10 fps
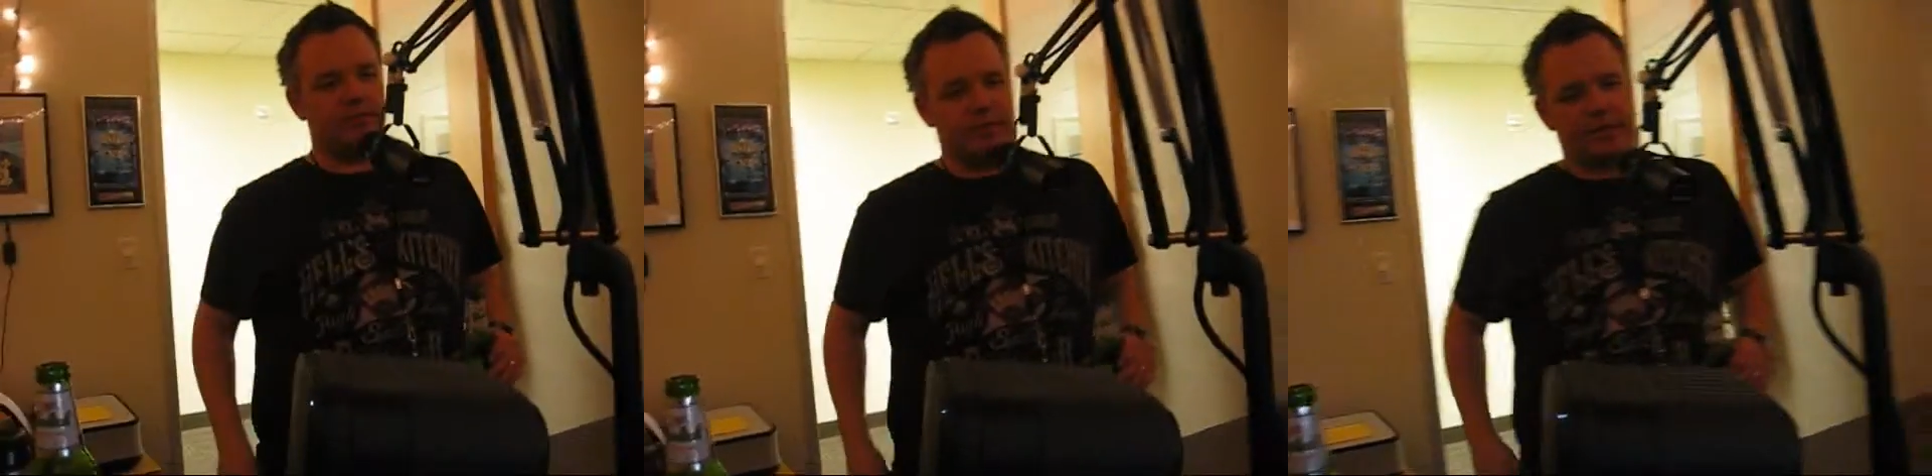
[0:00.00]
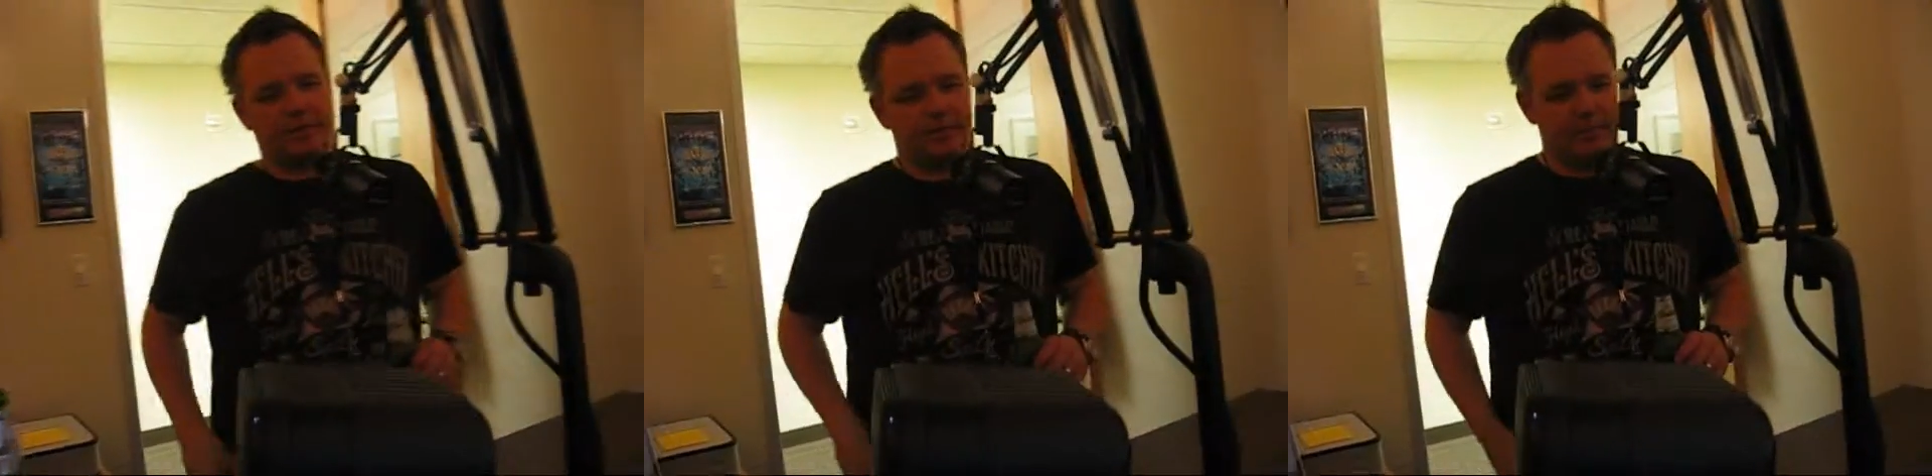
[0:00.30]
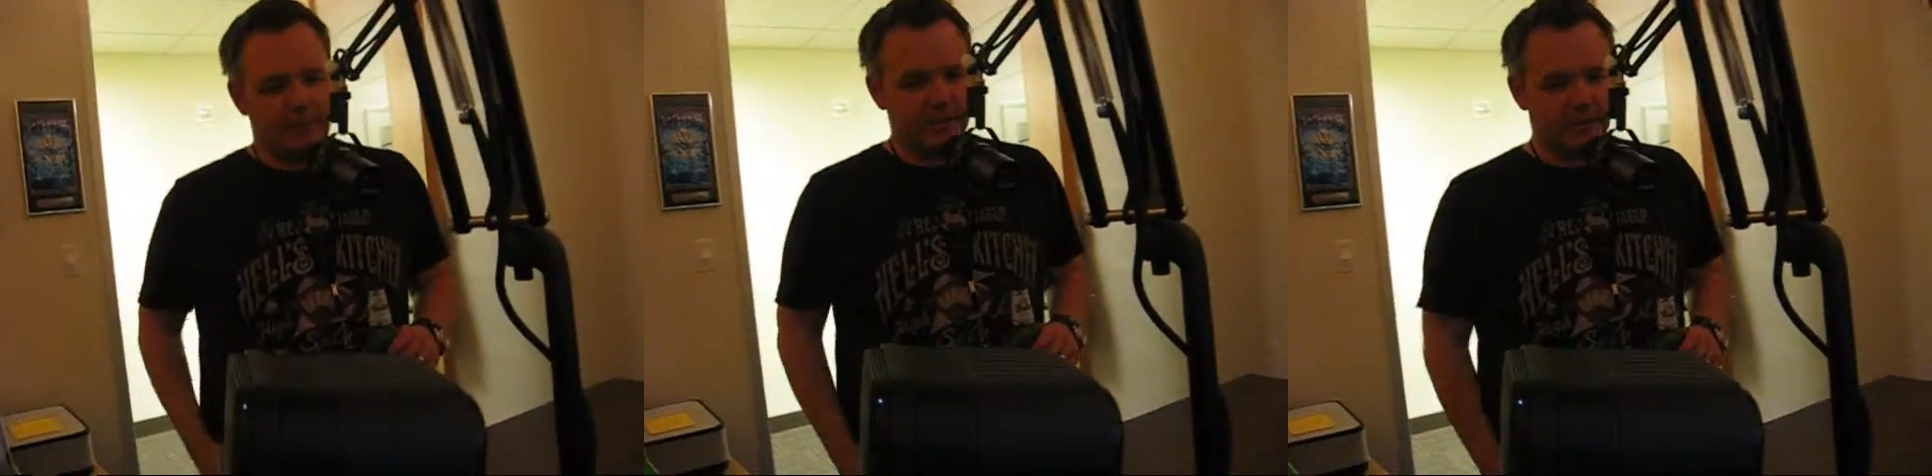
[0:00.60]
to
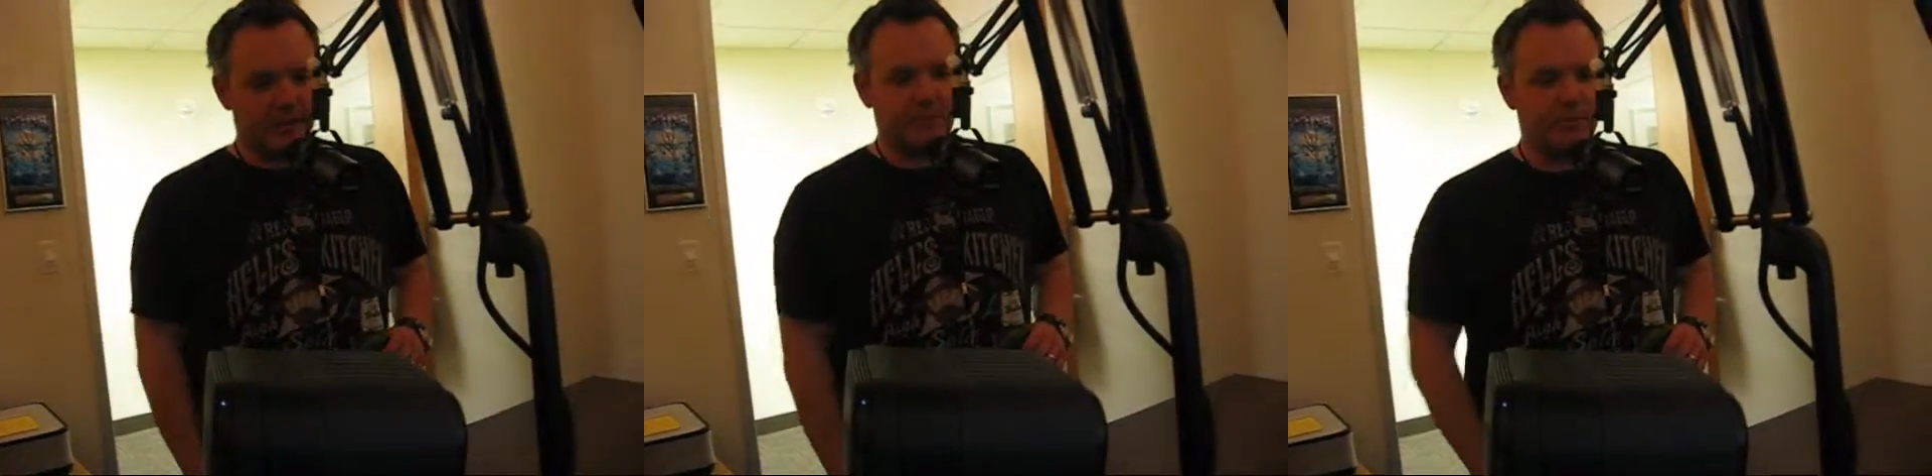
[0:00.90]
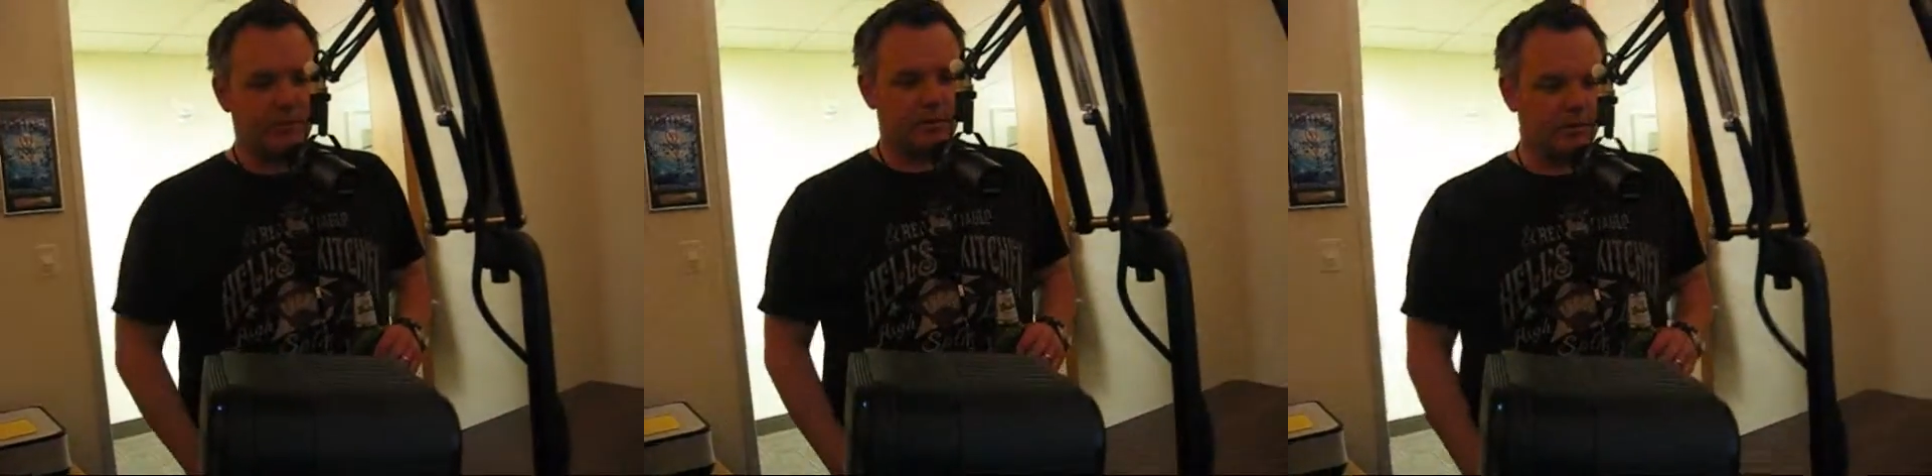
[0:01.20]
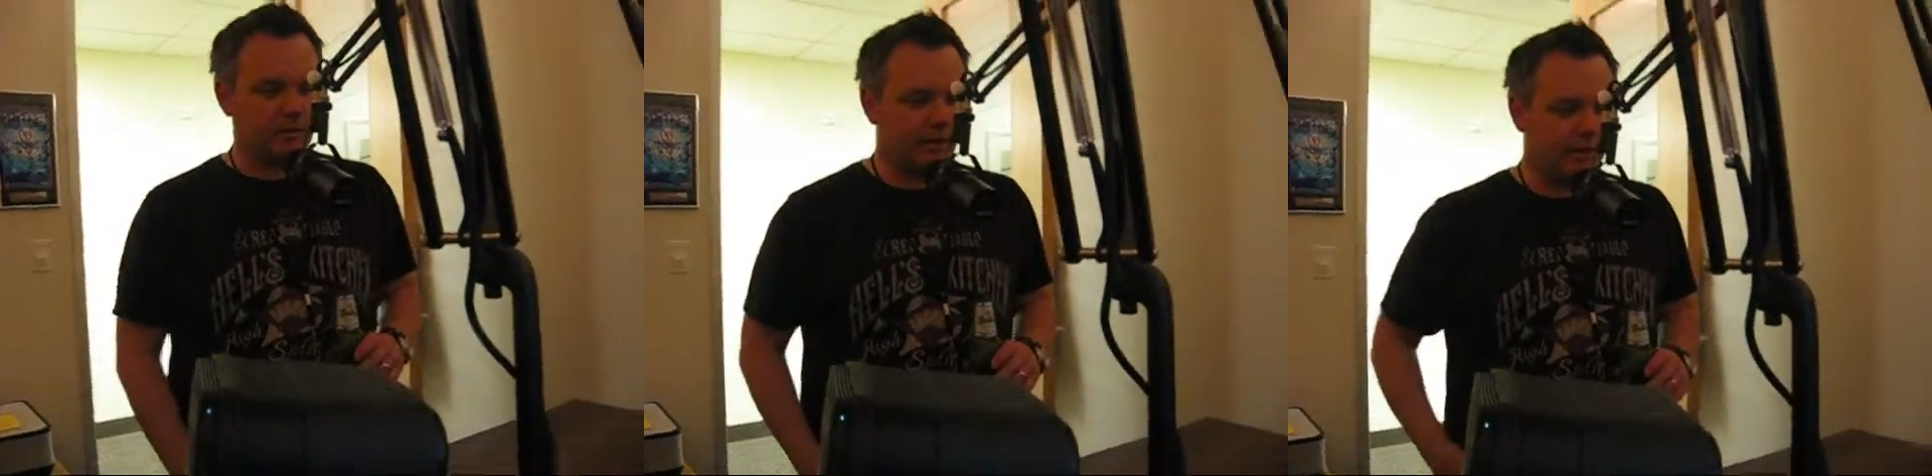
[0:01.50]
um, meet the
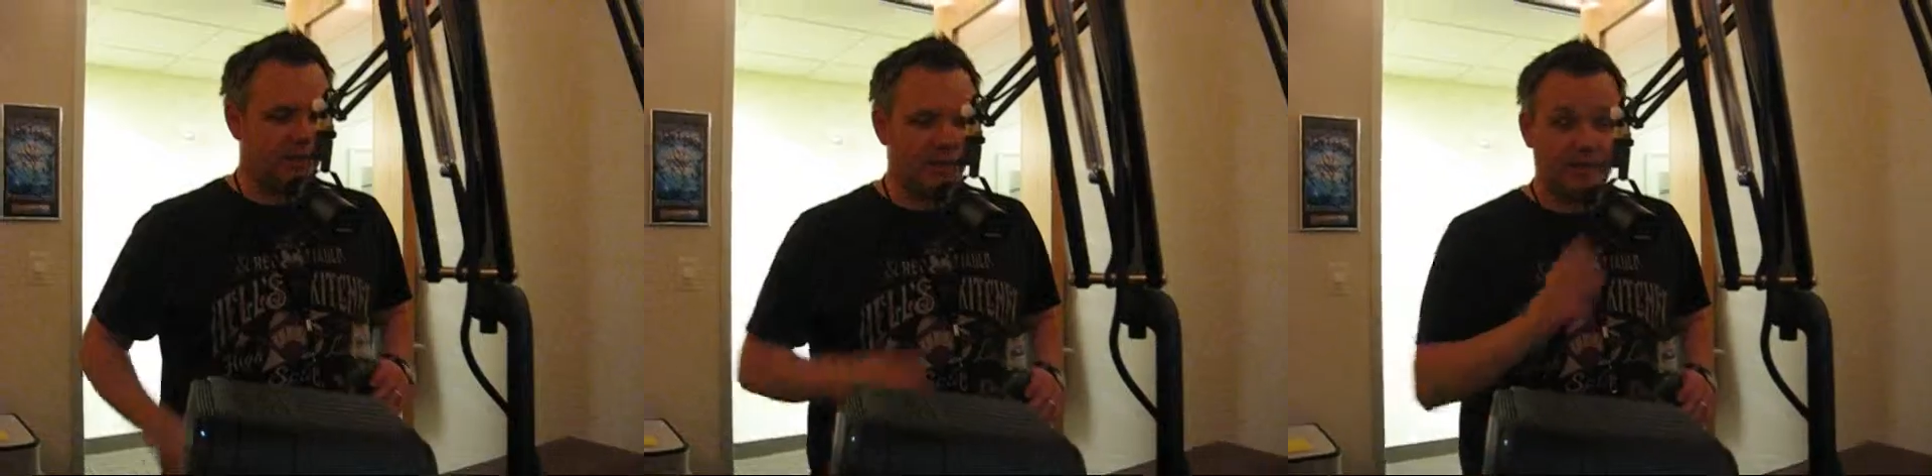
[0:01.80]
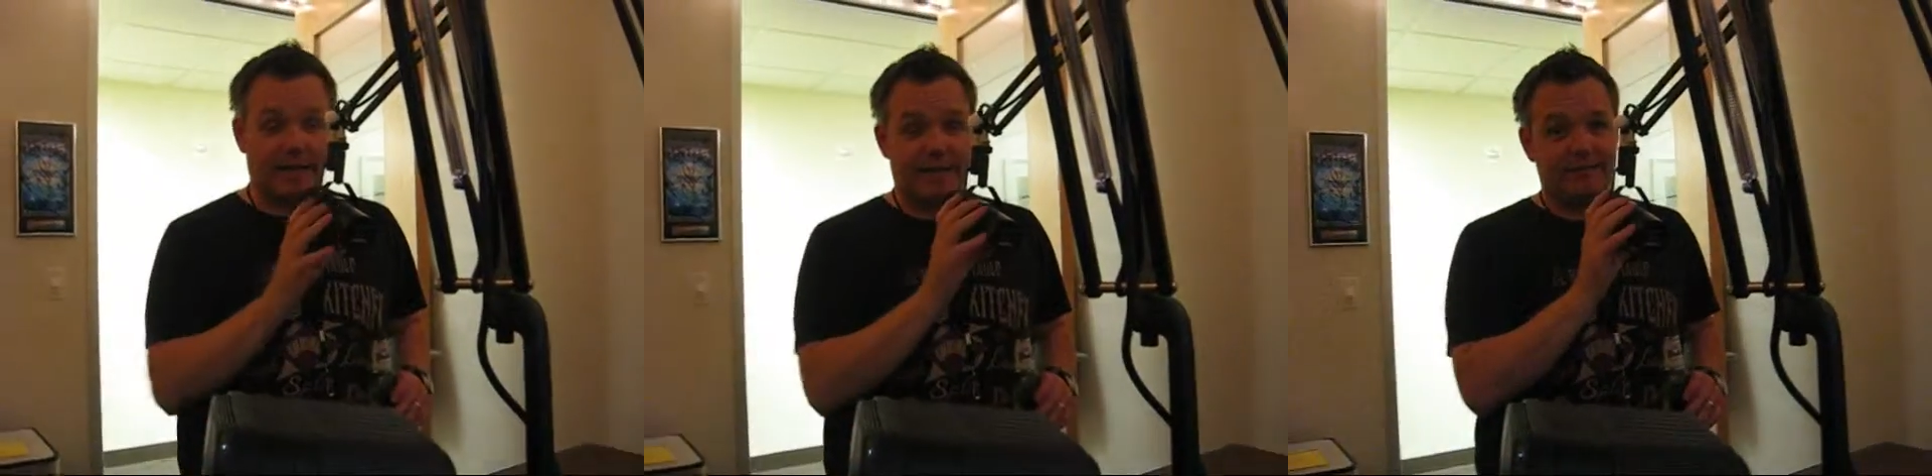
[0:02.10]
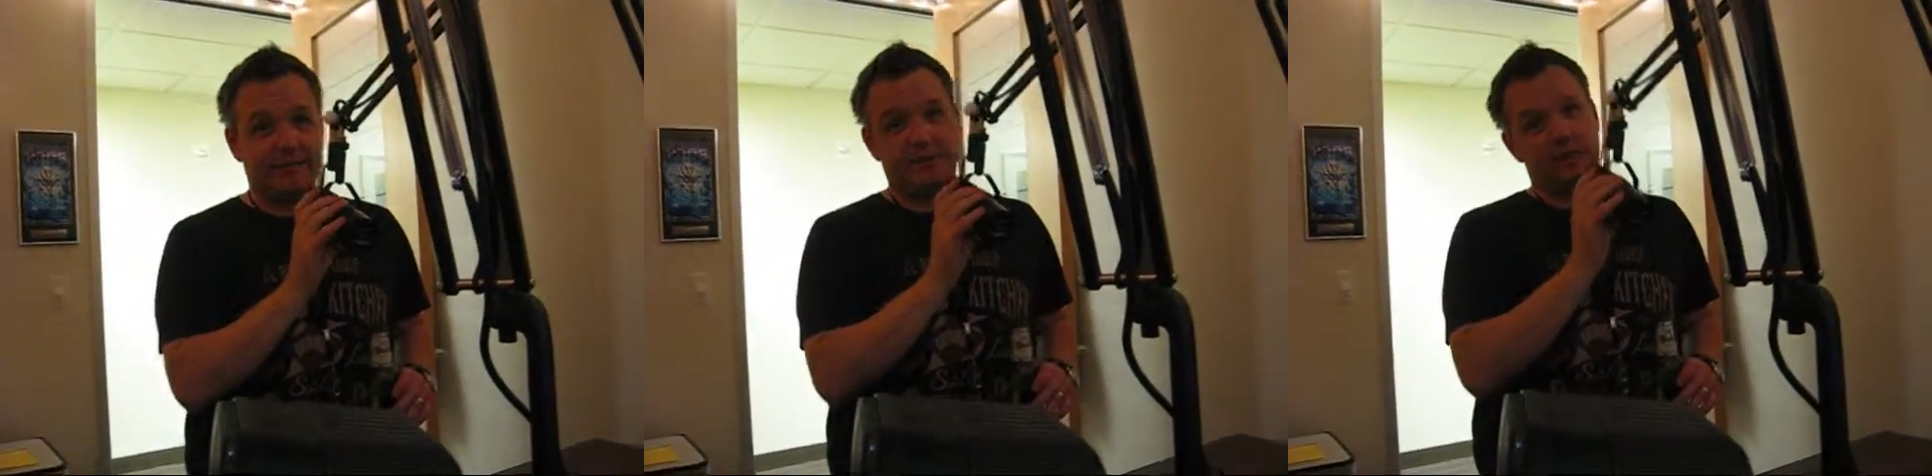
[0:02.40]
people that he lied
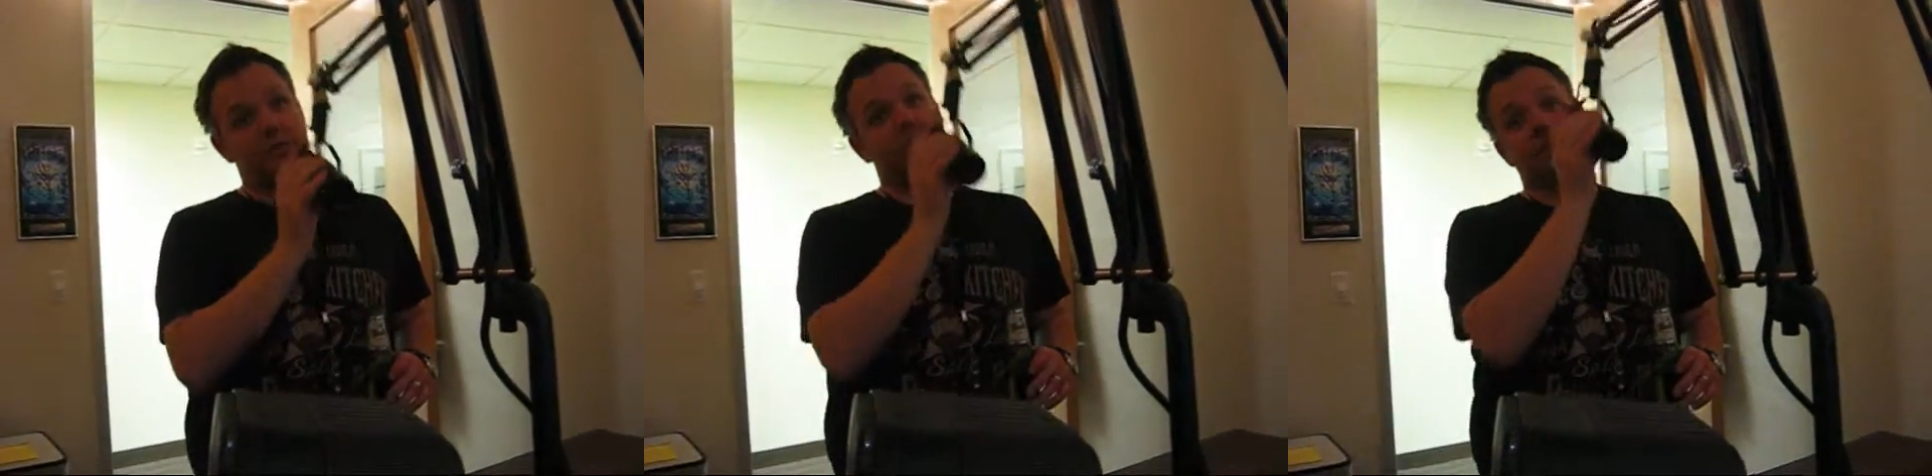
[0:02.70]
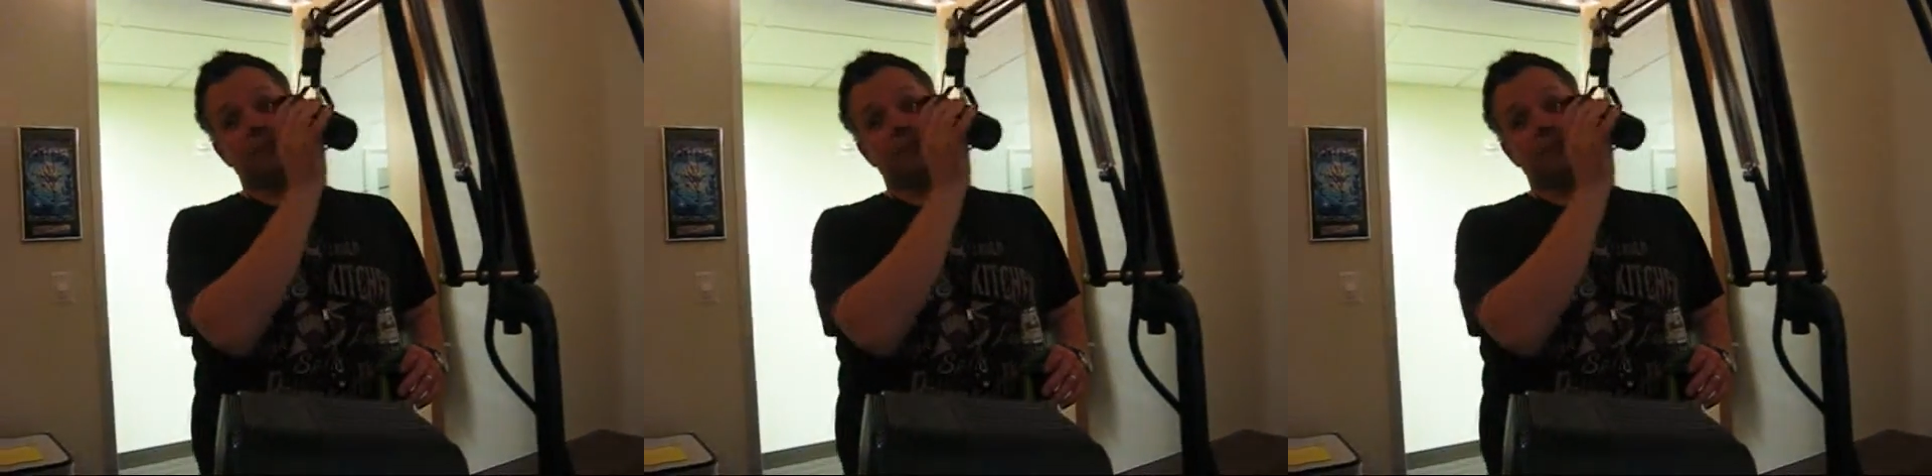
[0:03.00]
in front of.